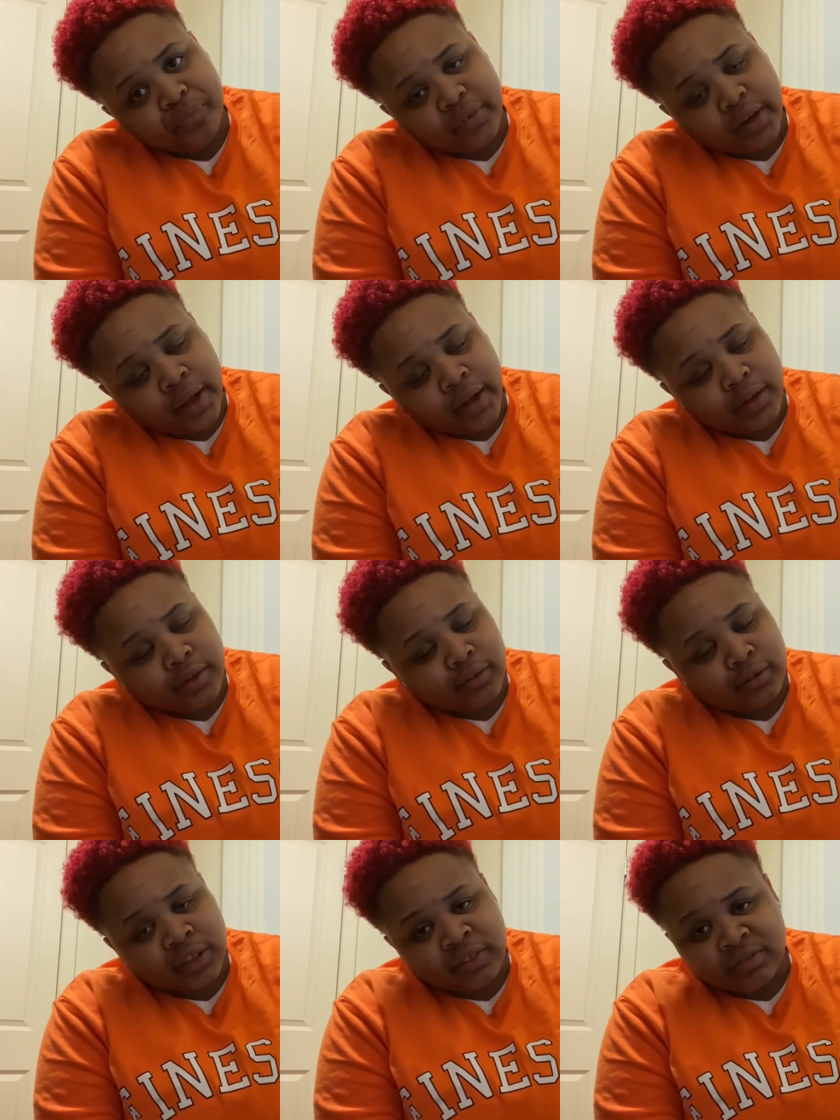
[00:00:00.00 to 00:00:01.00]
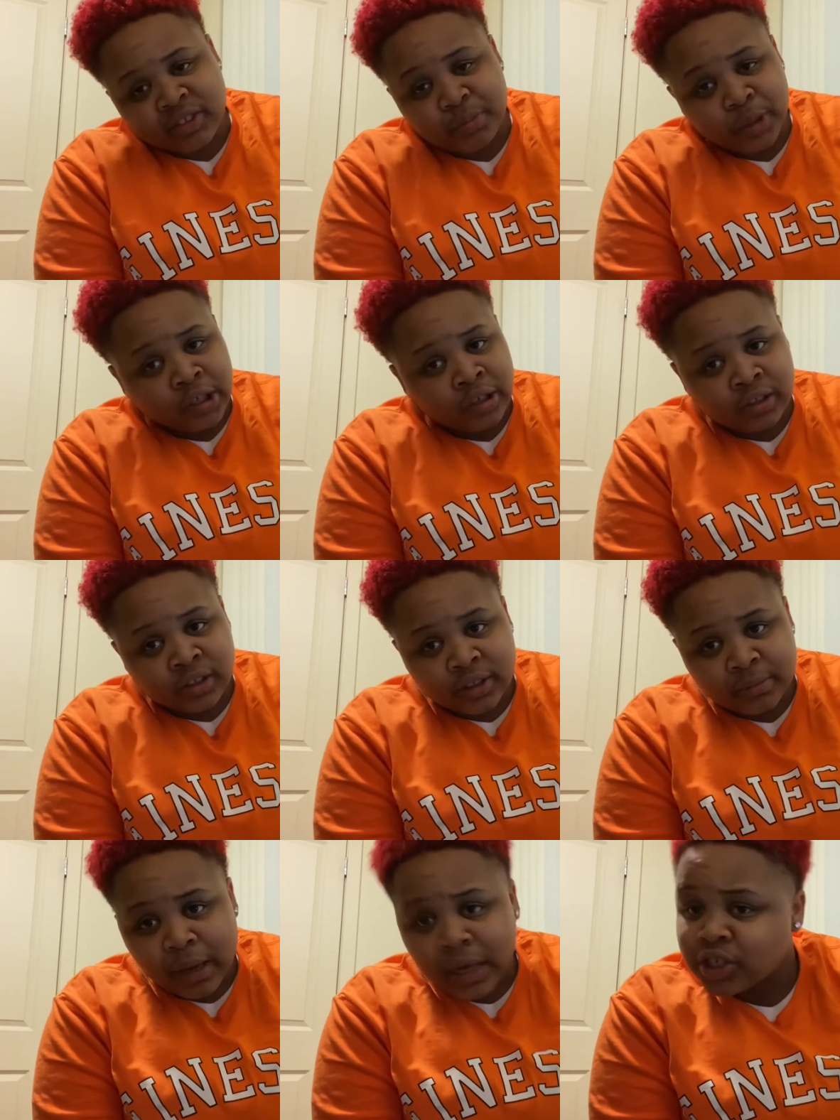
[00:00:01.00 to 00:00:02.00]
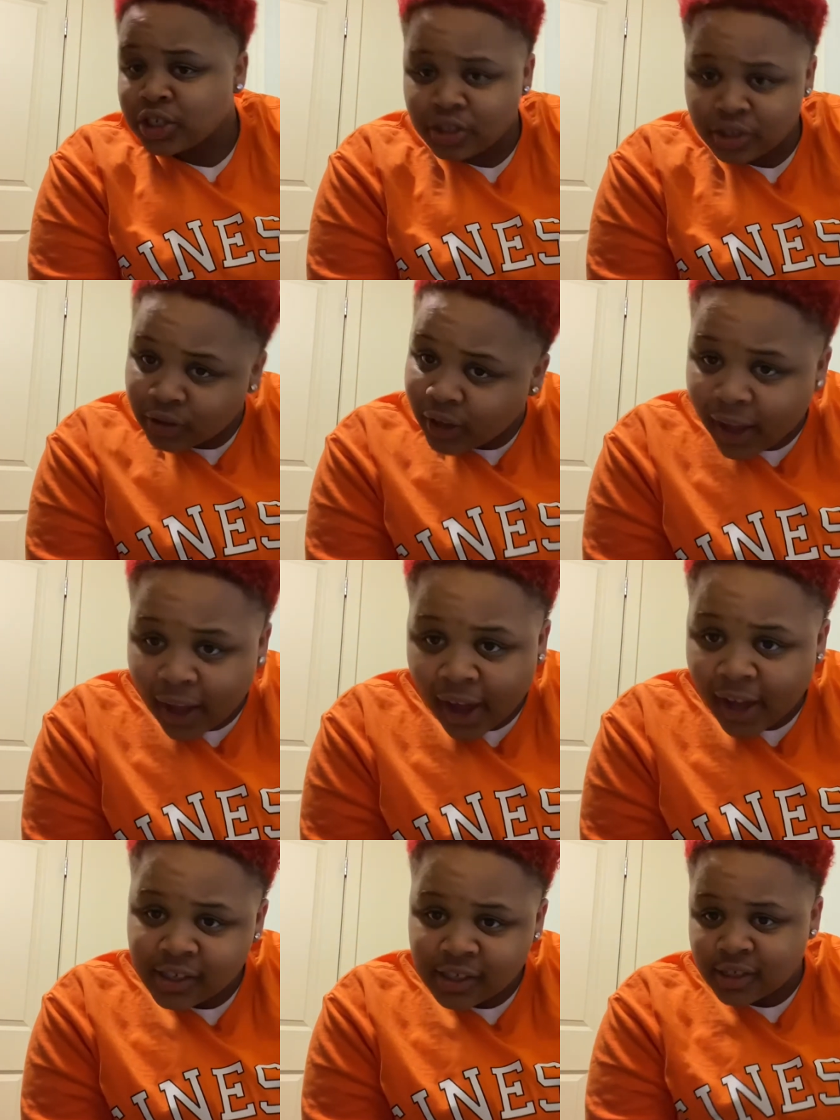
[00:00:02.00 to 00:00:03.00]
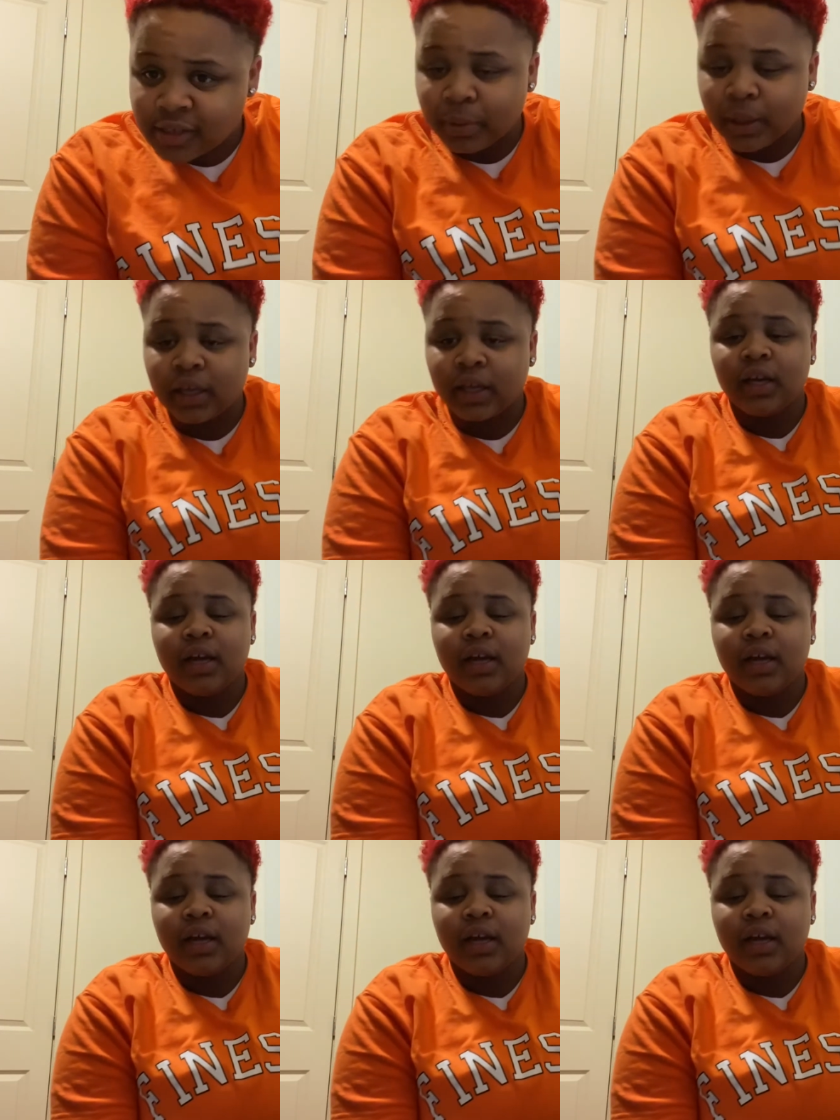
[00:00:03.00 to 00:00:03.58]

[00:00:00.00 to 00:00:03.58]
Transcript: I ain't gonna even speak on them. I should sue they asses, but